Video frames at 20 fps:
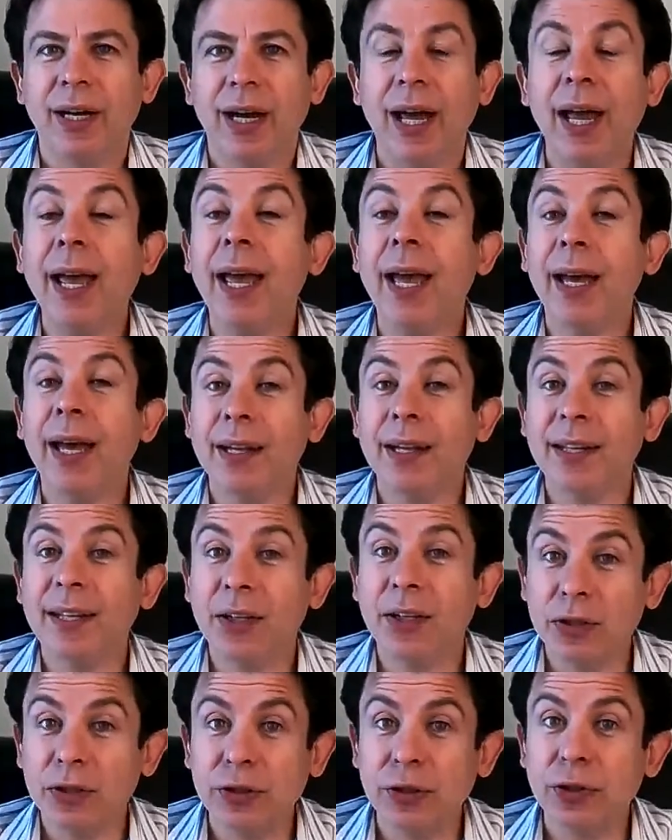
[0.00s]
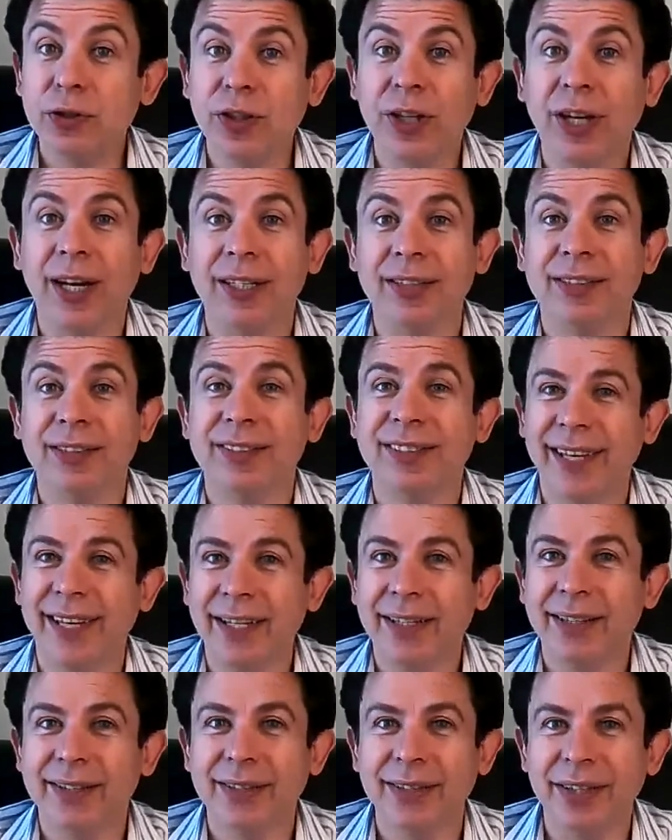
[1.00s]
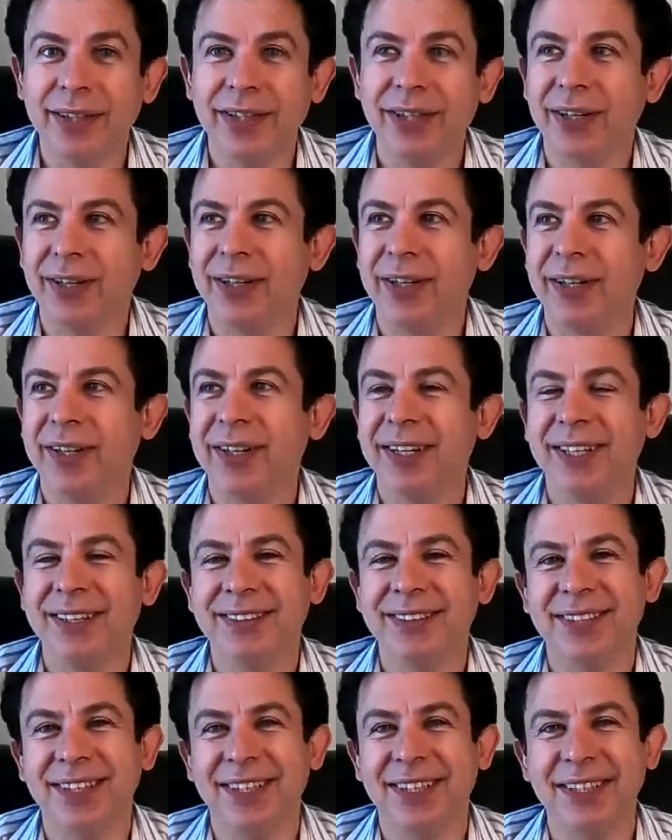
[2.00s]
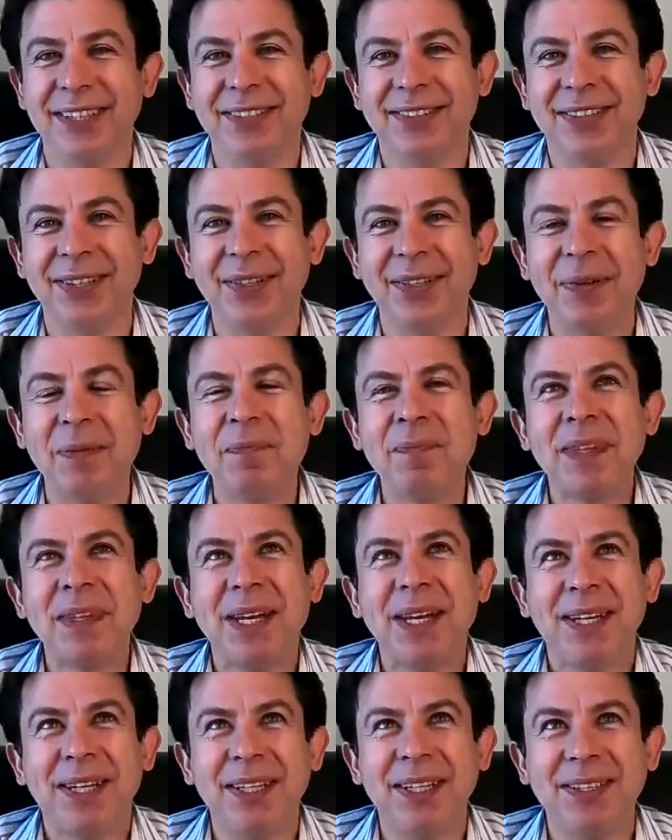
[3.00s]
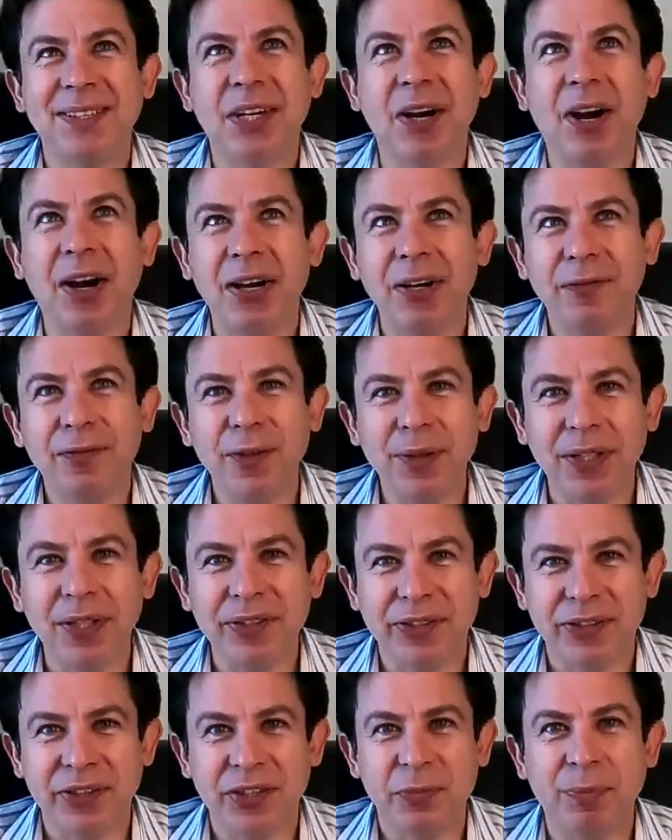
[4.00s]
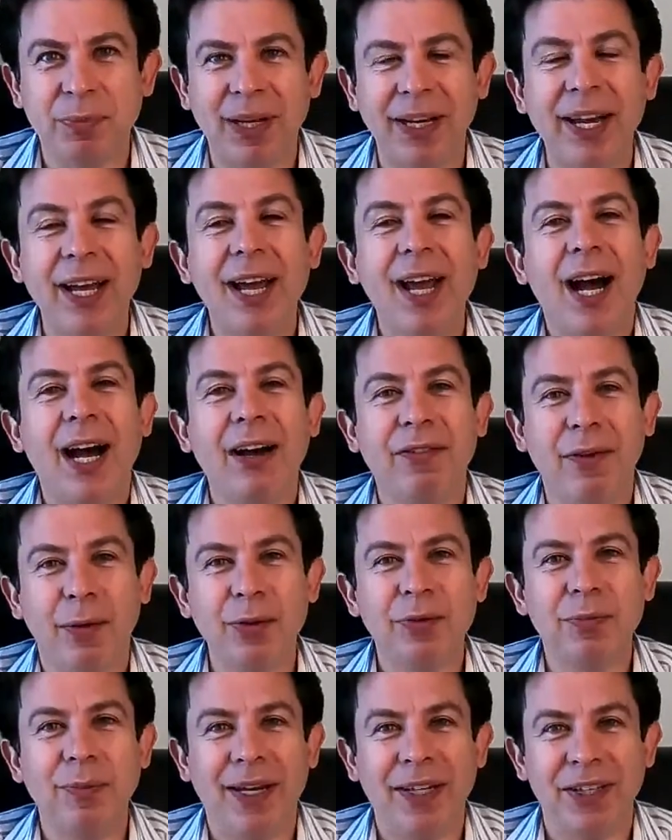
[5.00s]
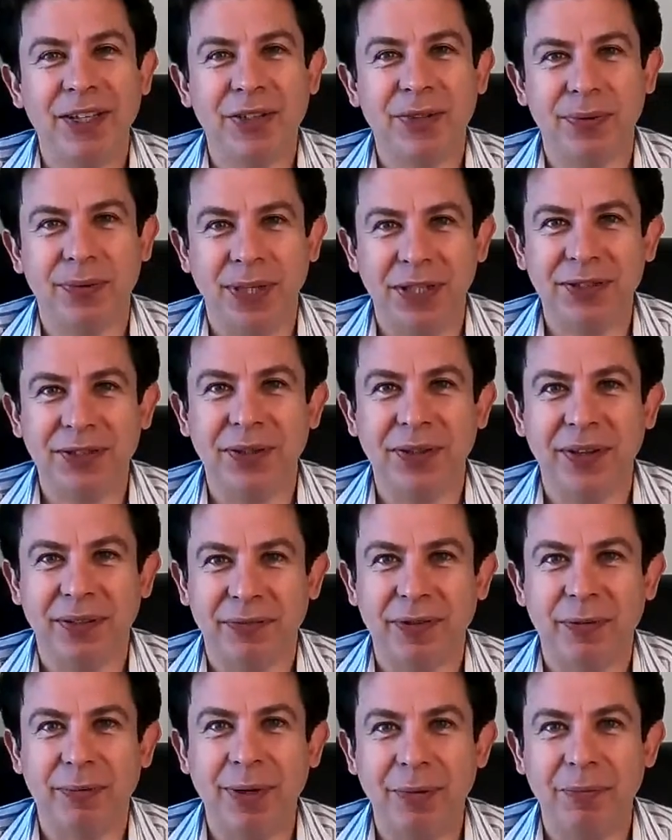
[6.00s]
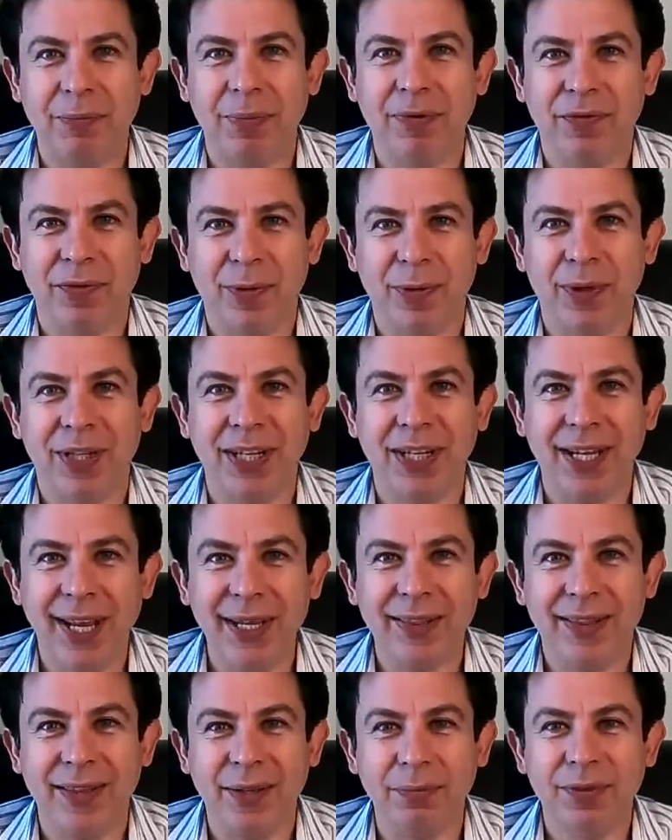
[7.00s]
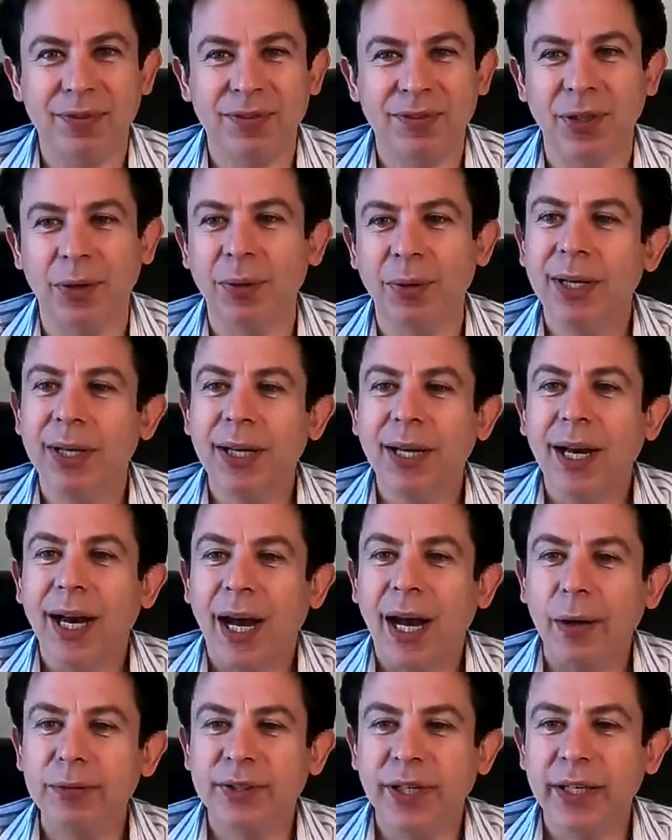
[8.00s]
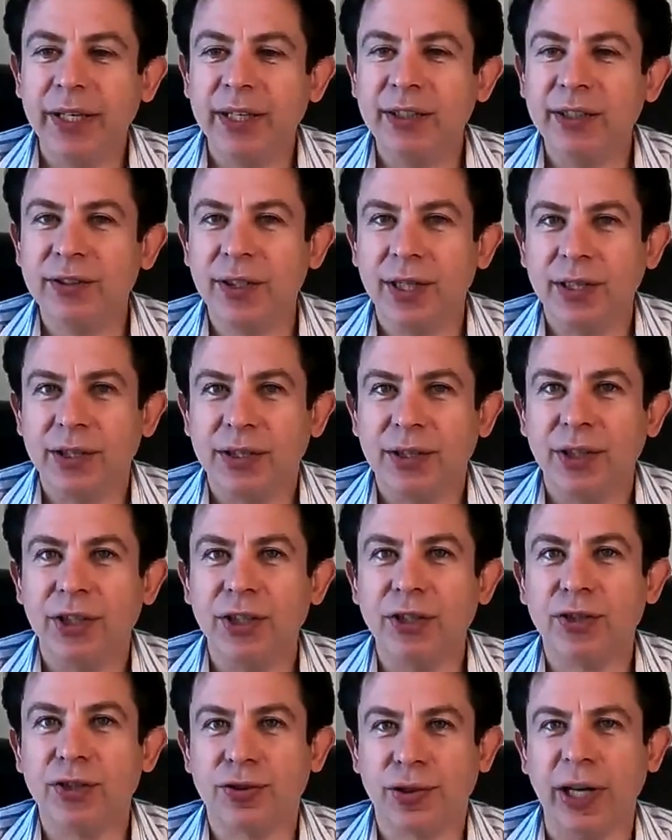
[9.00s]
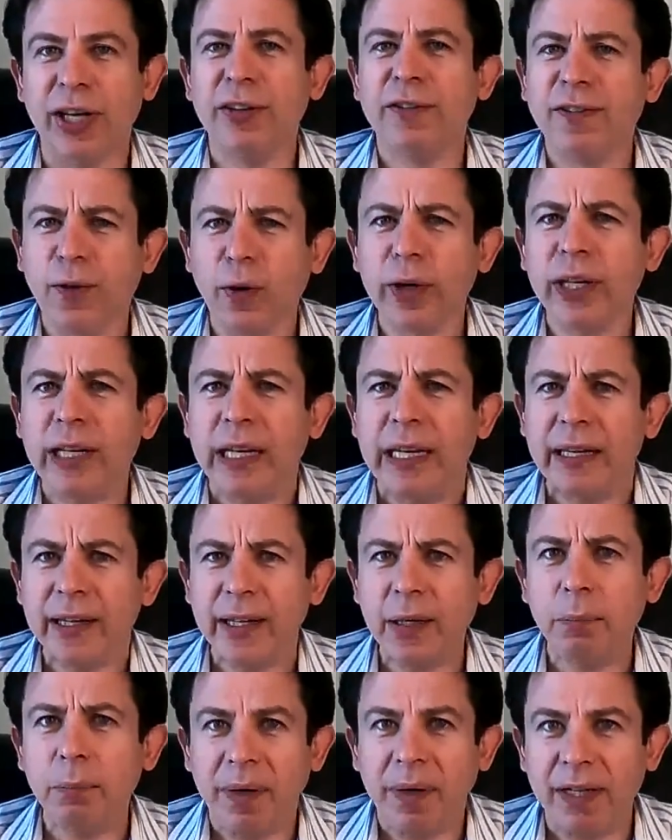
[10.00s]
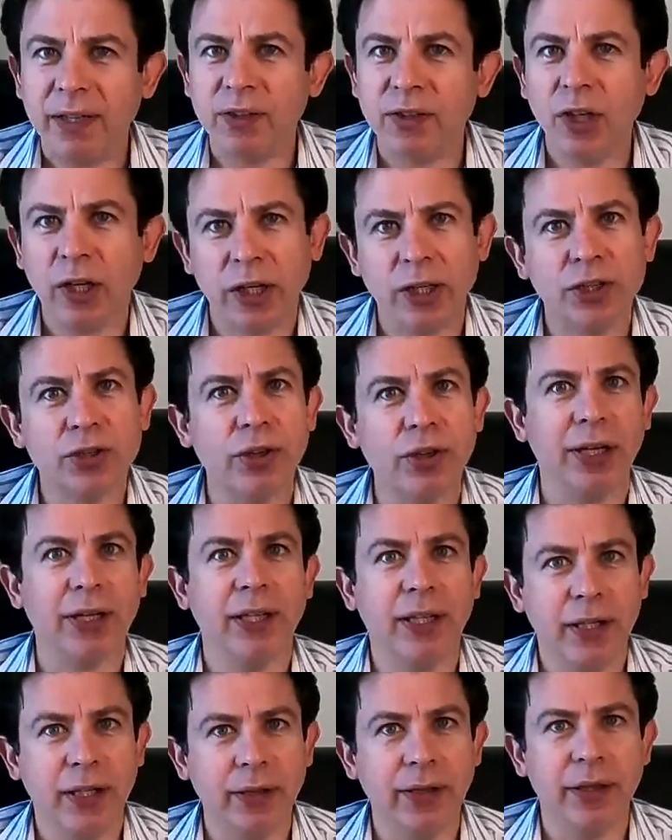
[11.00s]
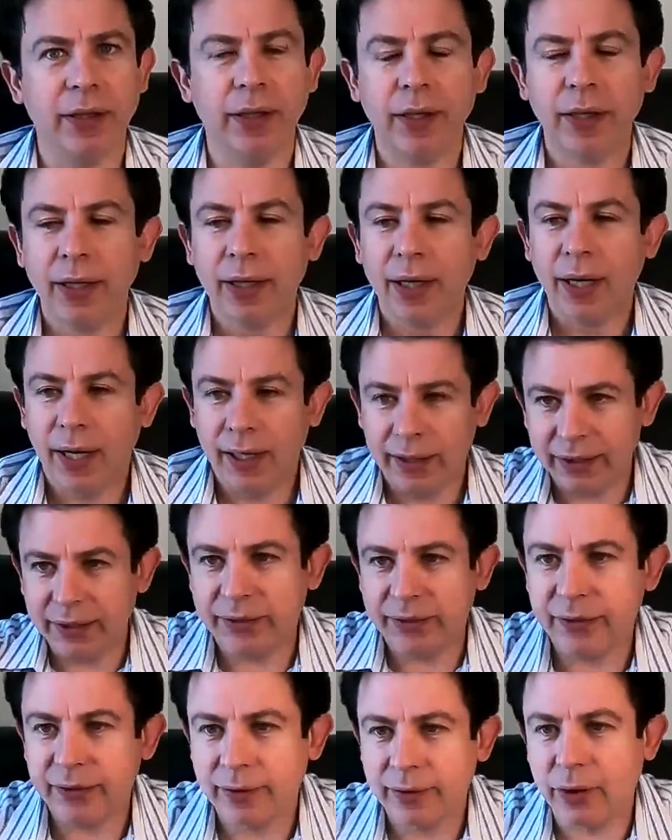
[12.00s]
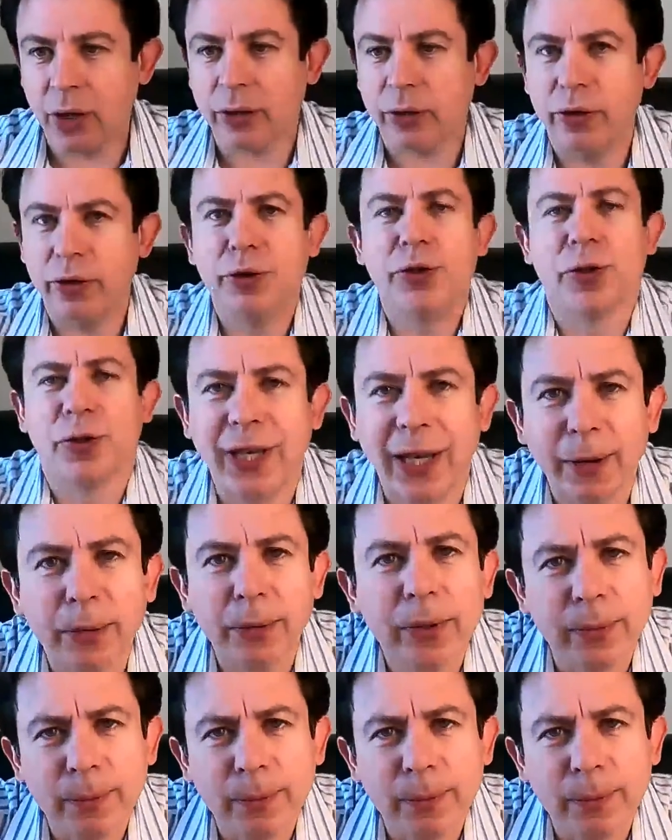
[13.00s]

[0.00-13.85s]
And he also used to hunt skinks in the yard in Sydney. So he's caught a few lizards, but I've always managed to rescue them from him before he ate them. So I would say he's trained for killing, but he's not a trained killer unless cockroaches count.